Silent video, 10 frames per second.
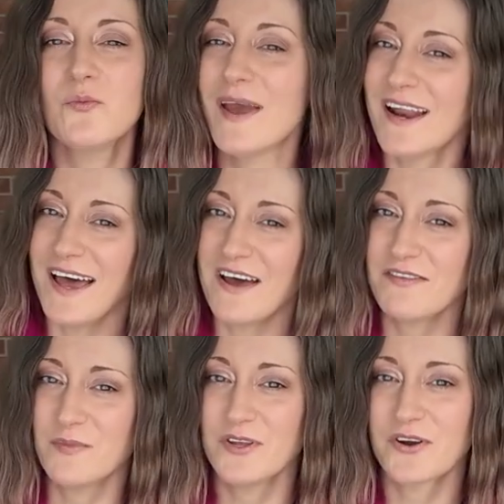you may not
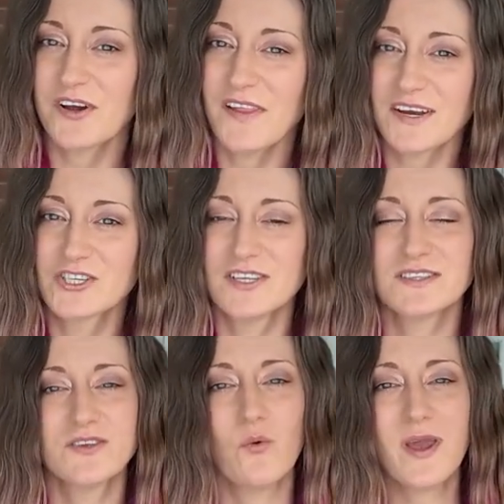have them in your collection.
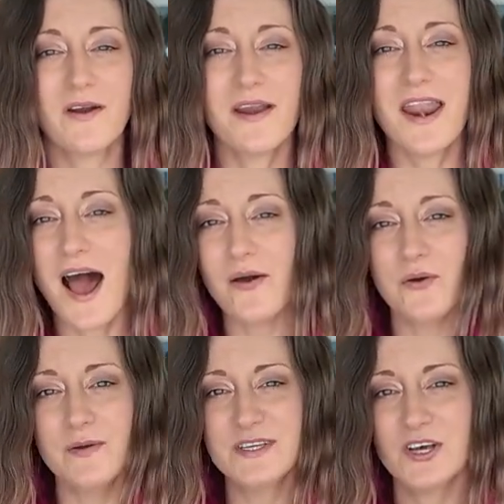So we are not
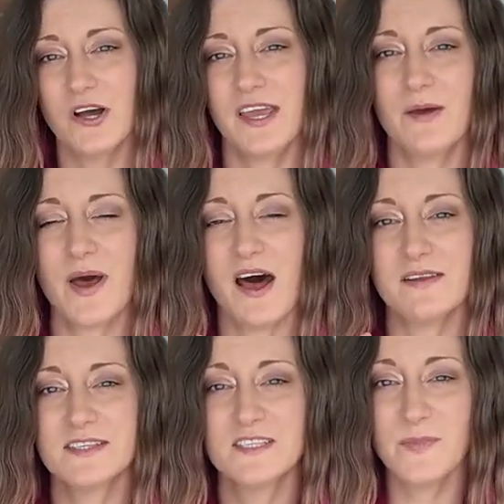going to be talking
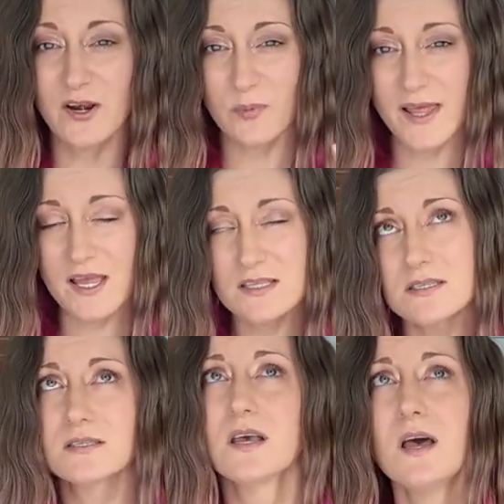about spider plants,
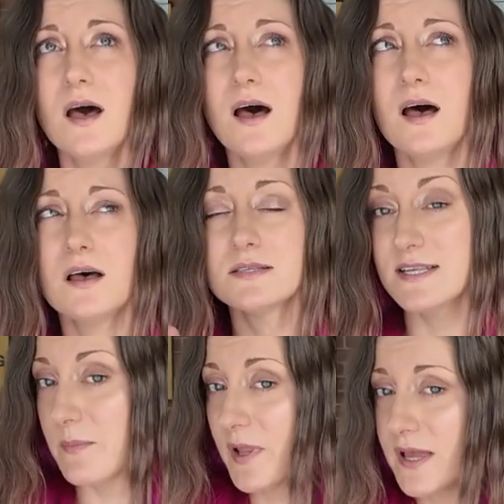
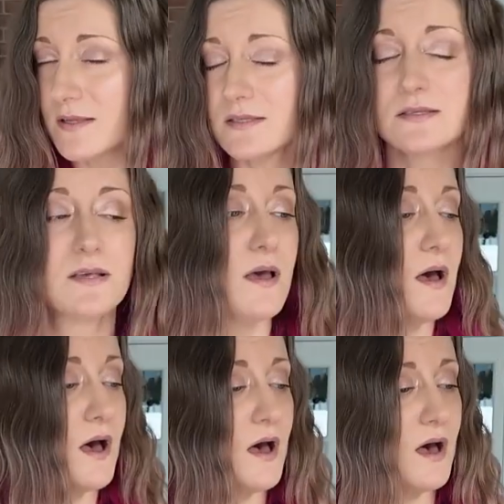snake plants.
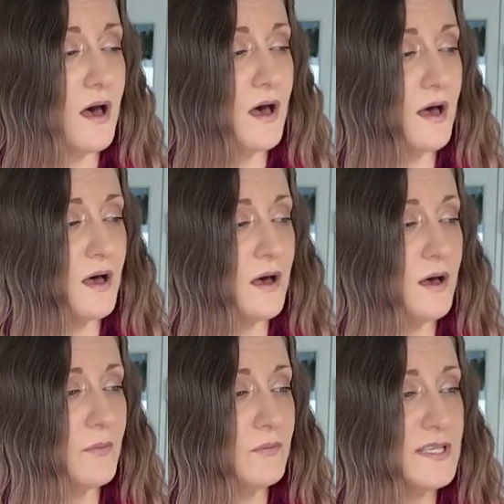
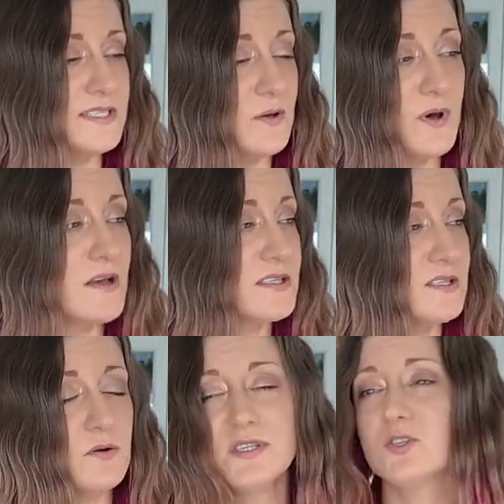Let's see, what else
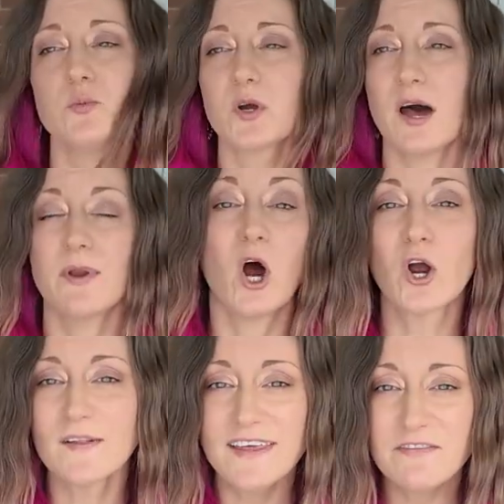is always super common?
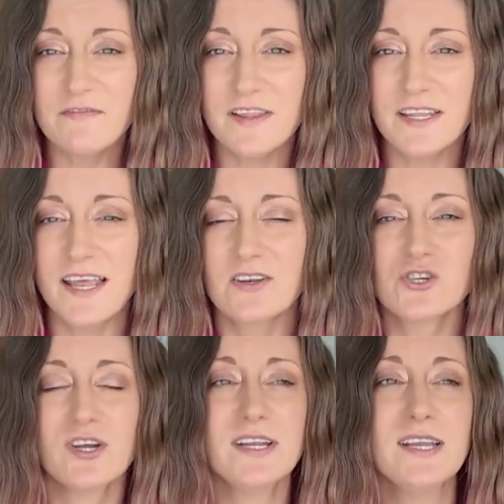Heartleaf
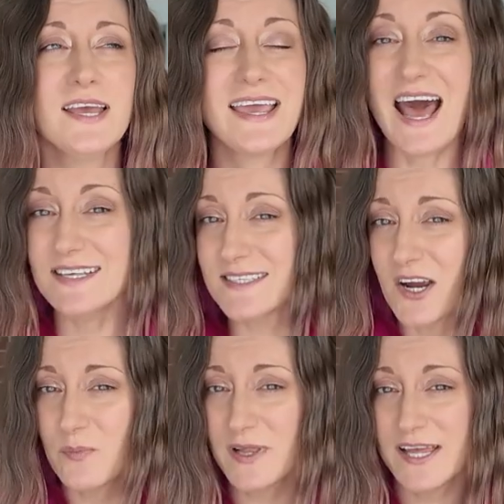philodendron, cast
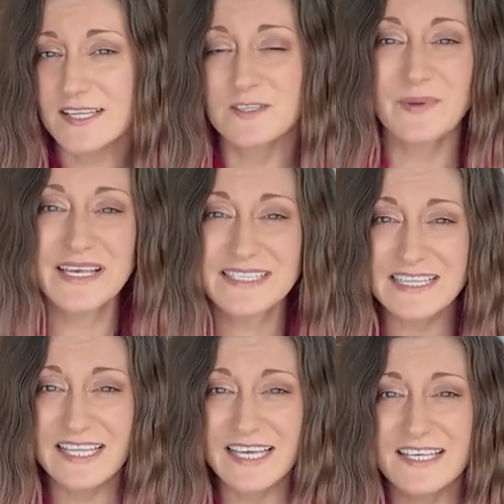iron plants, peace
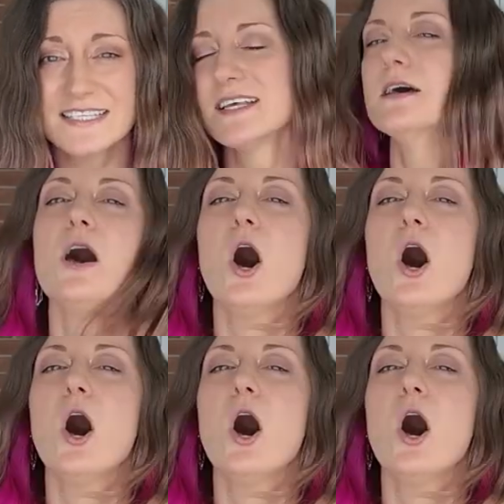lilies.